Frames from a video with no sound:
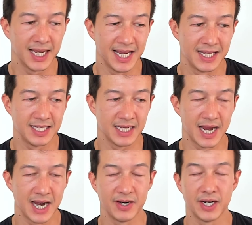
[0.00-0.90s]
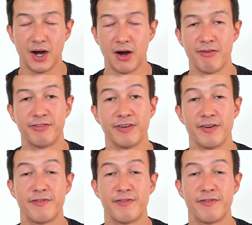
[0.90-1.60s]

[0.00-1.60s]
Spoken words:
in the area of